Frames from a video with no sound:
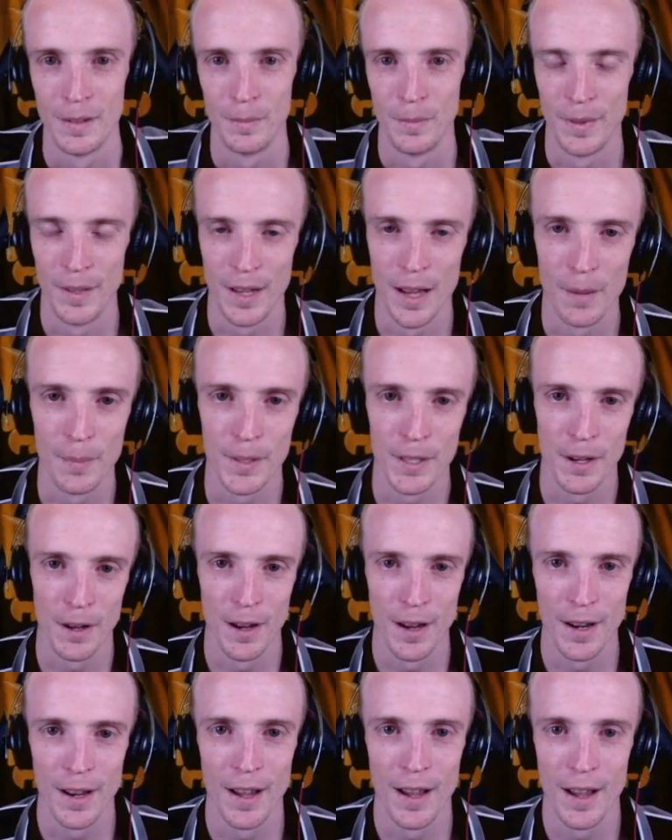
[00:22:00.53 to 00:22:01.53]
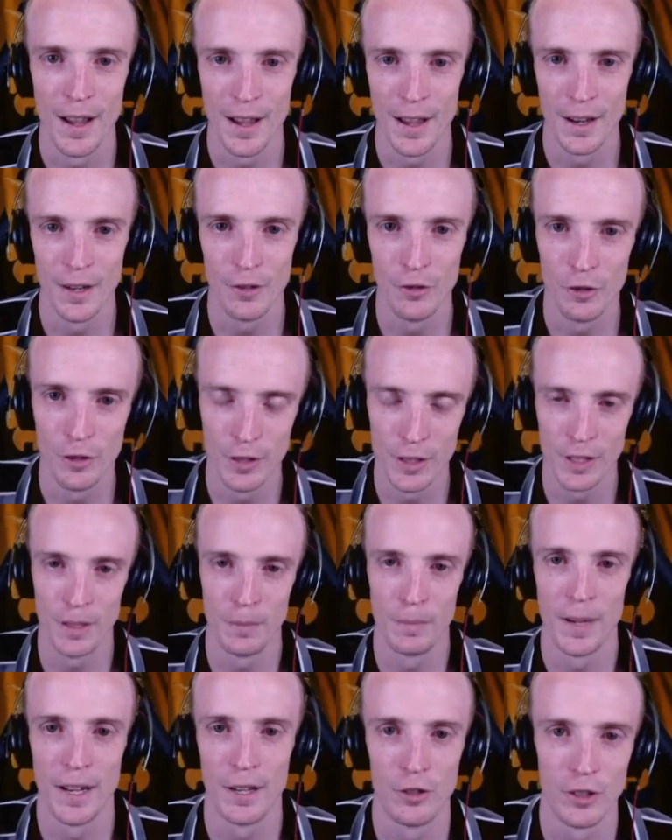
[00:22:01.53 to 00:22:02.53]
And the upside, 100 to the
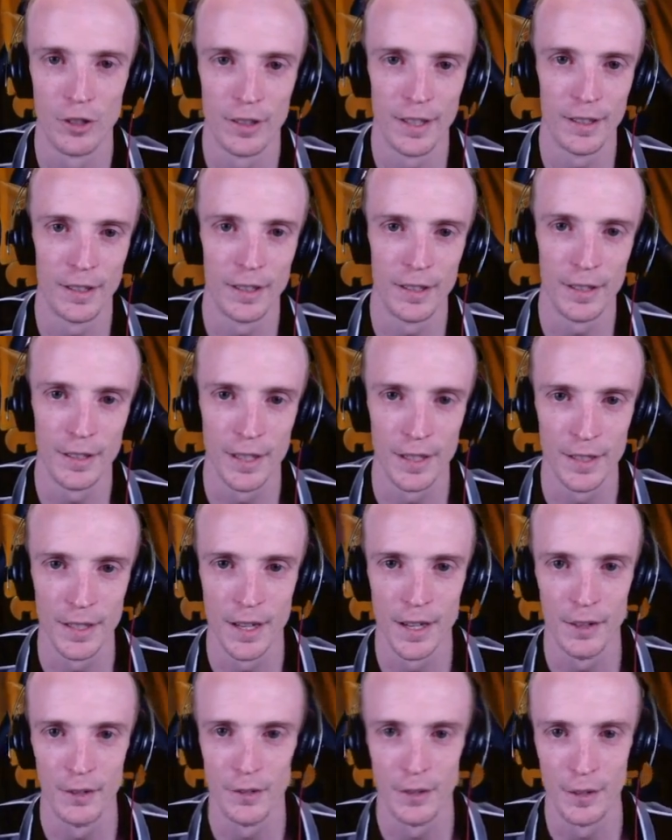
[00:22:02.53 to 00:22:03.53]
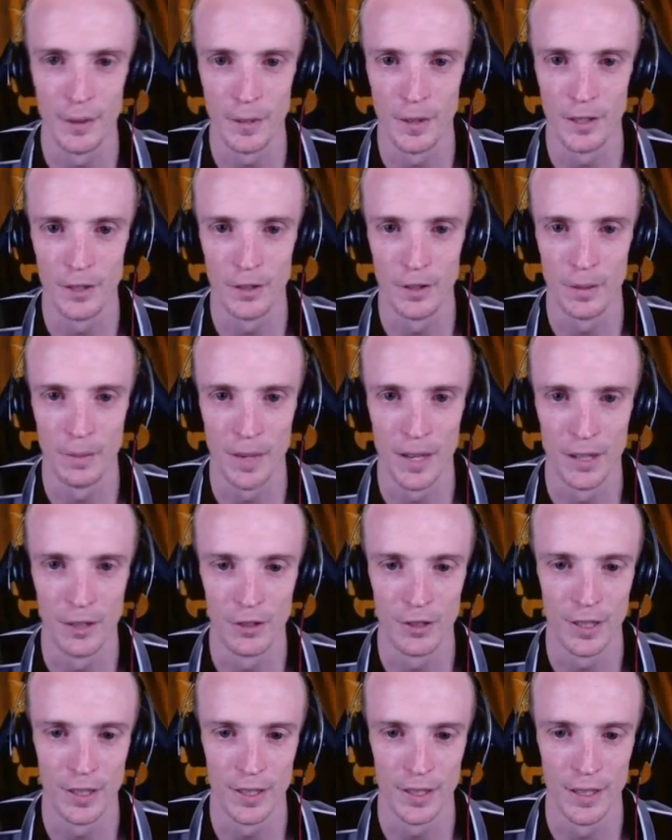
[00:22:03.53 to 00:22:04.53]
bench. I think this does 100 to each of the bench,
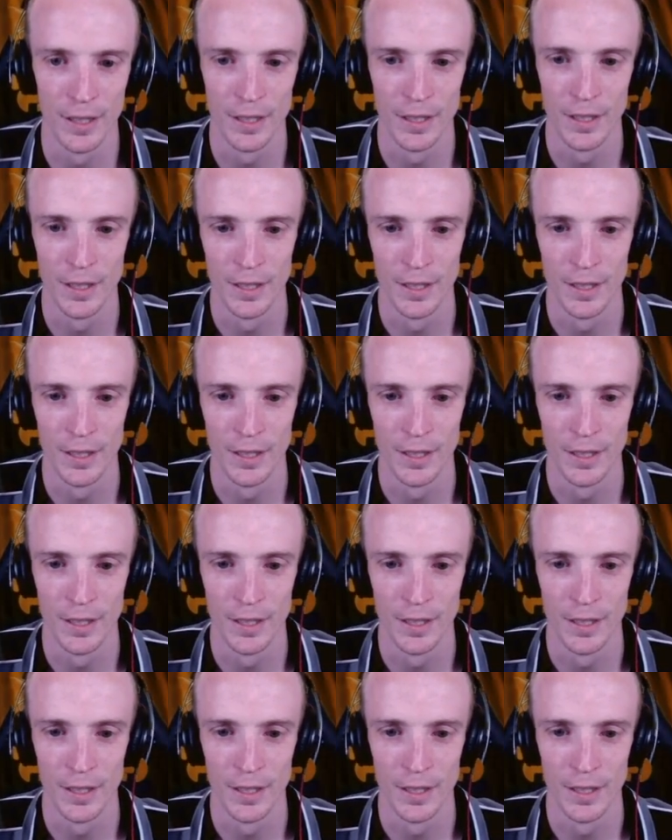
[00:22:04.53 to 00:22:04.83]
doesn't it?